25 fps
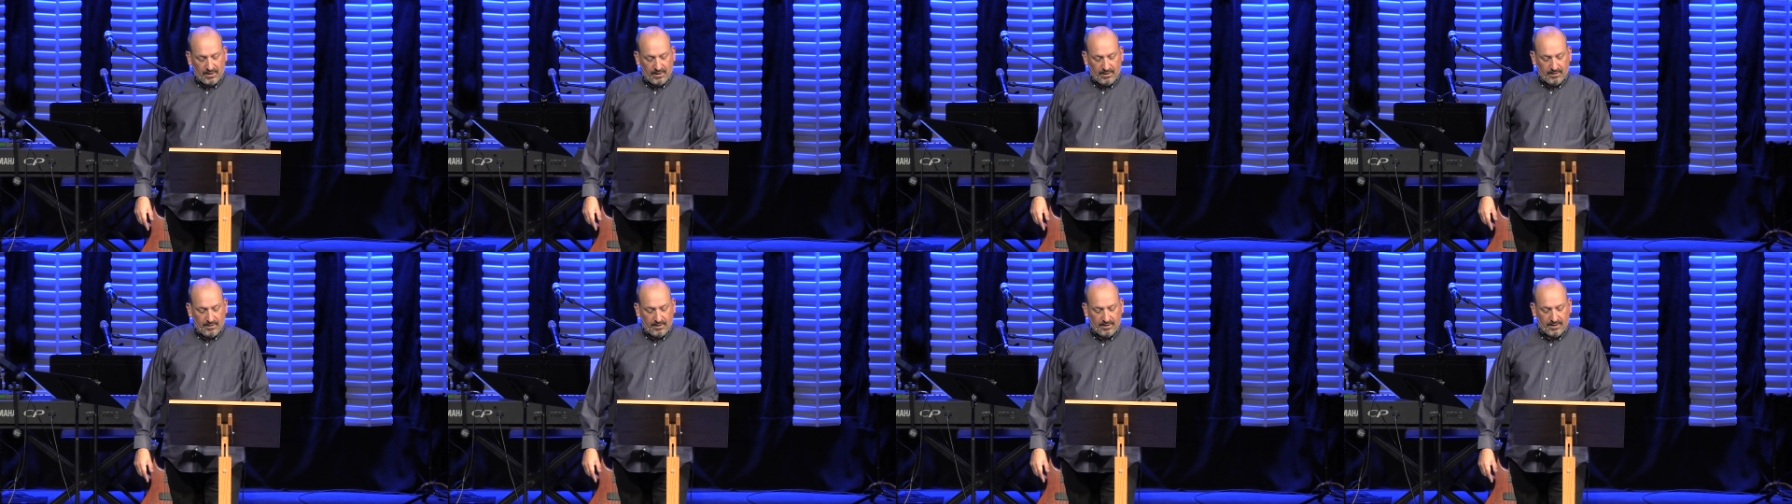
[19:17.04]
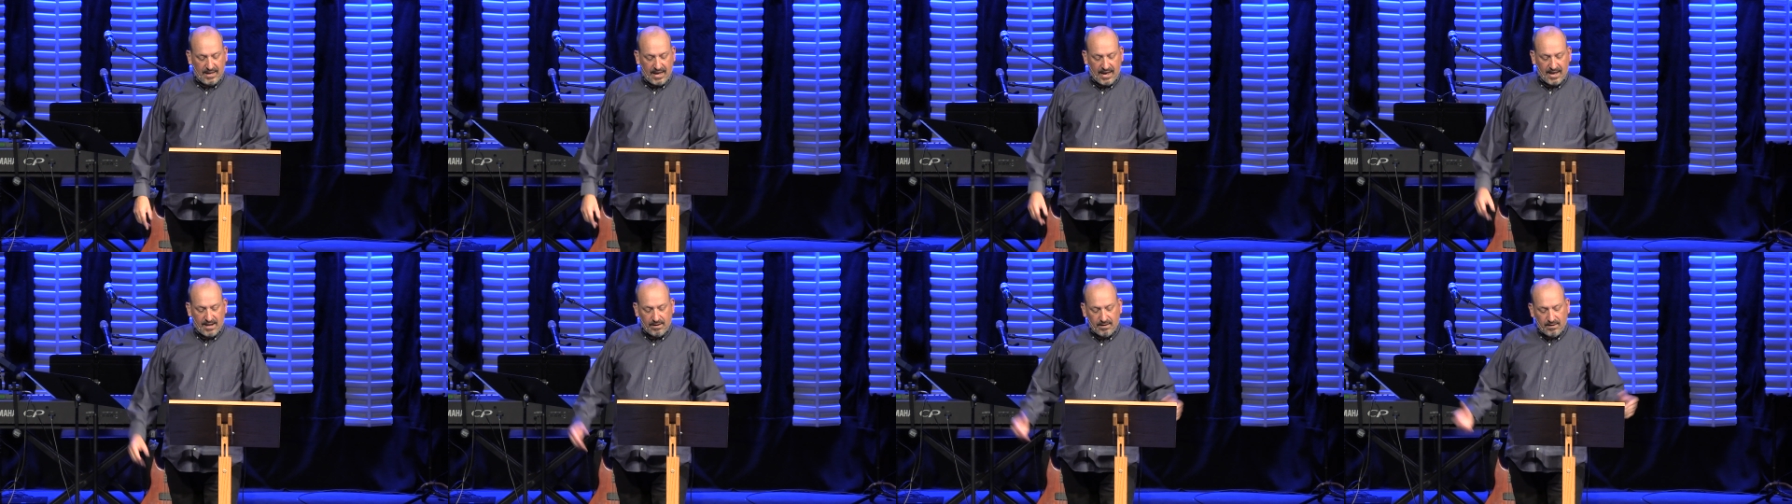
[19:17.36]

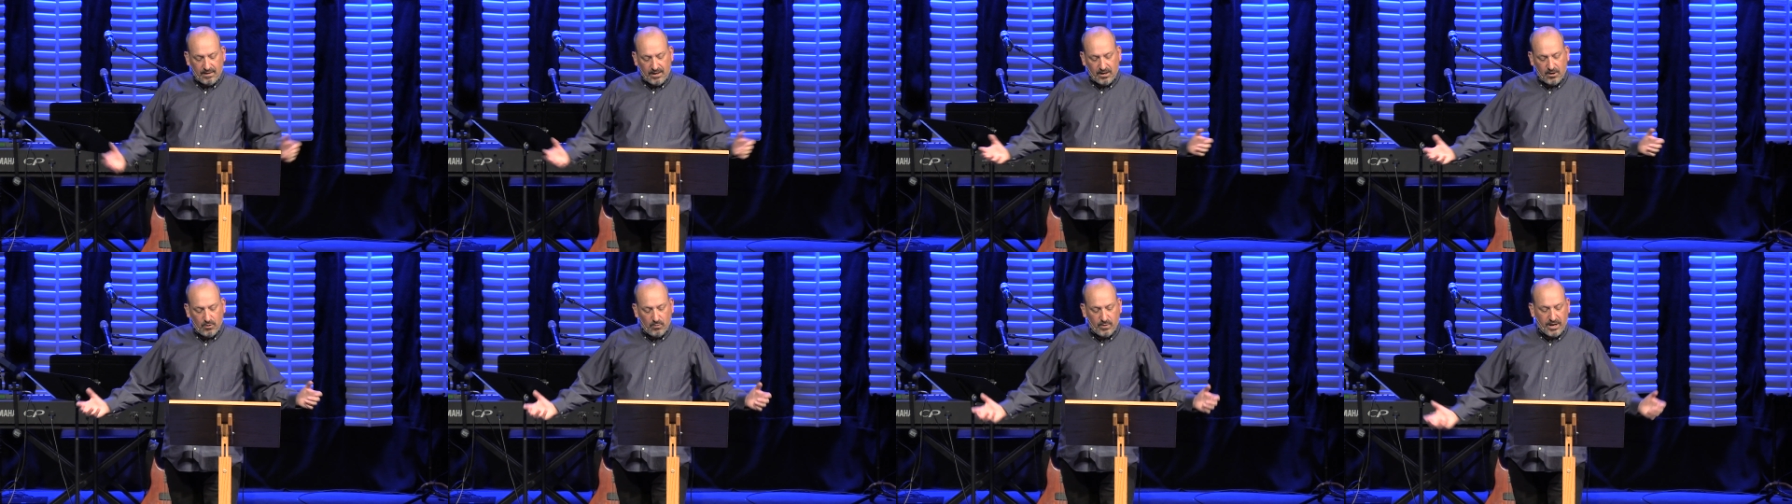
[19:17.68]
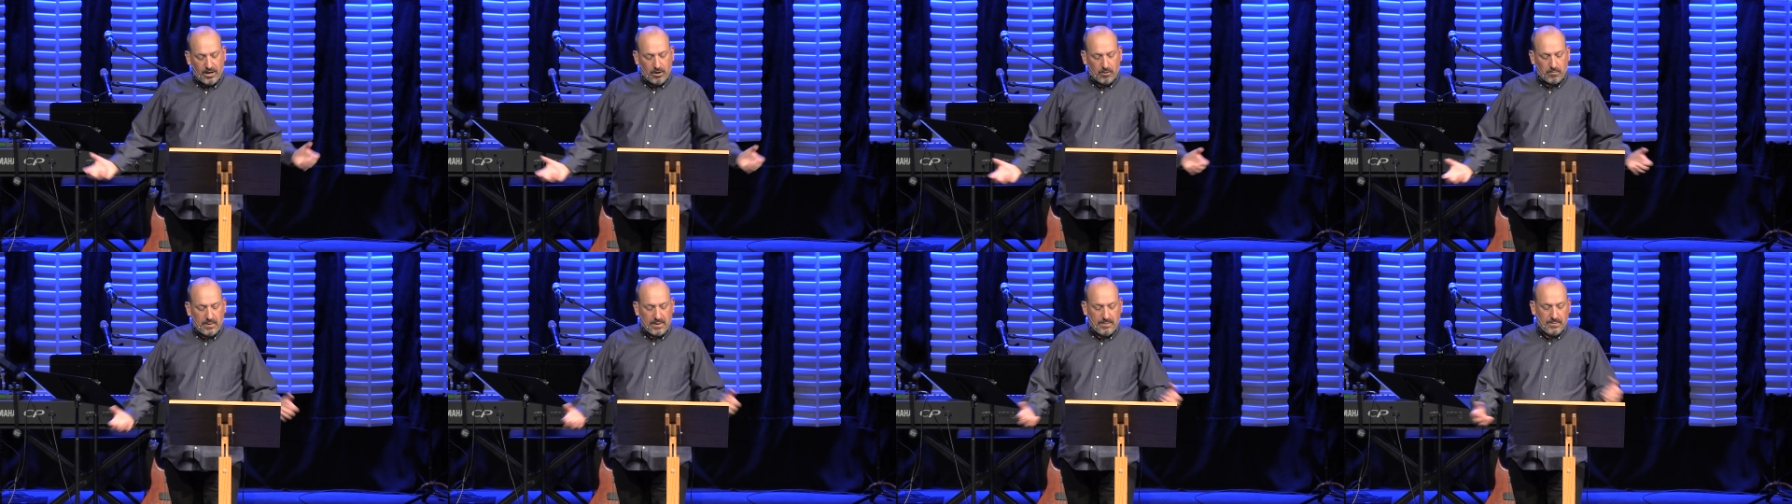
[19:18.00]
Again, you know, we
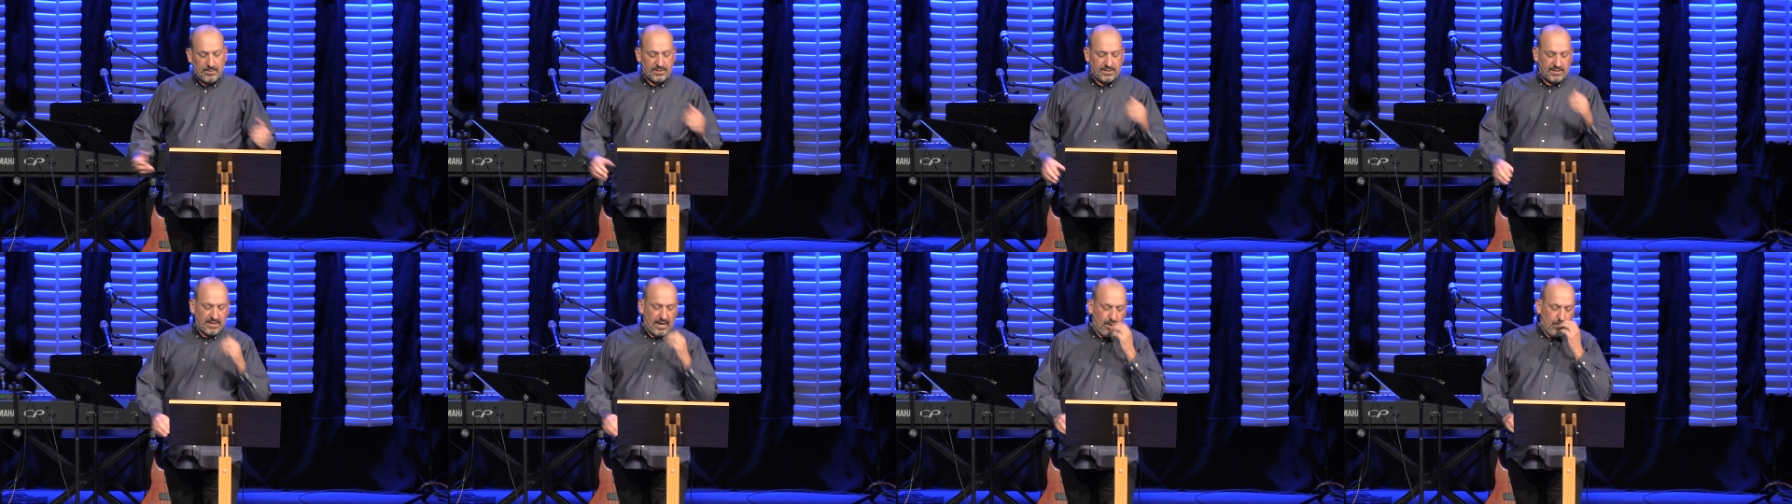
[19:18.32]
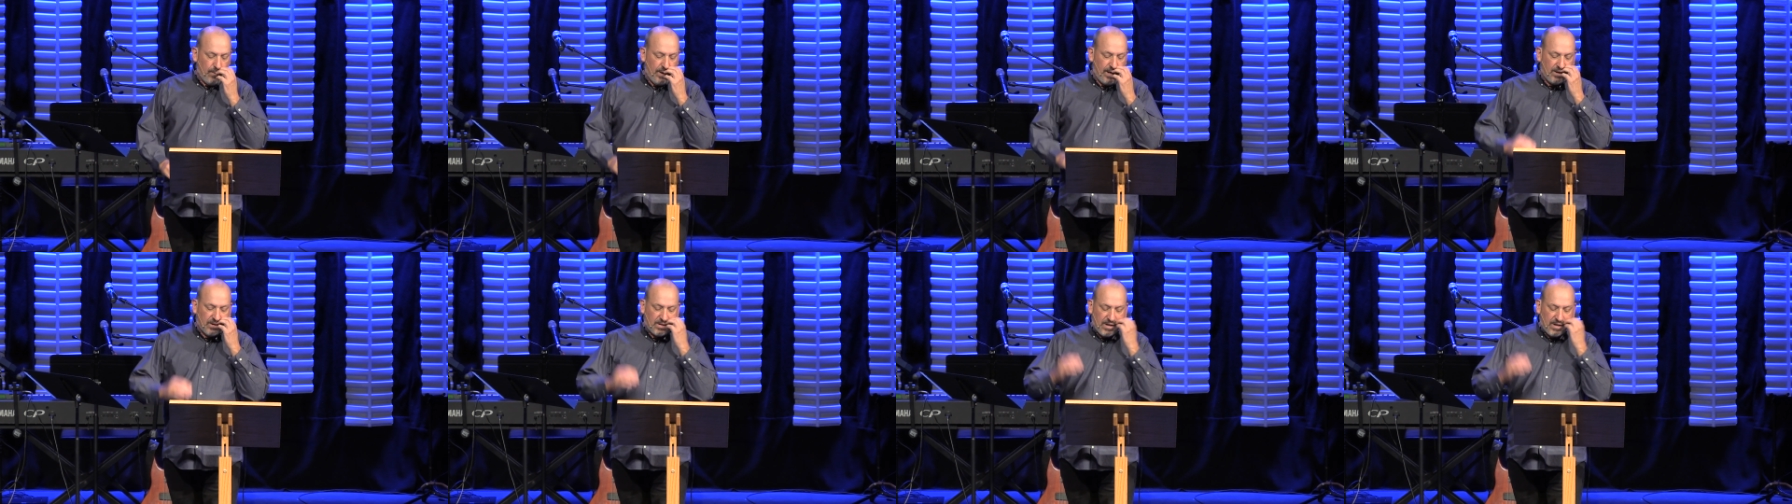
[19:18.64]
hear people say, well,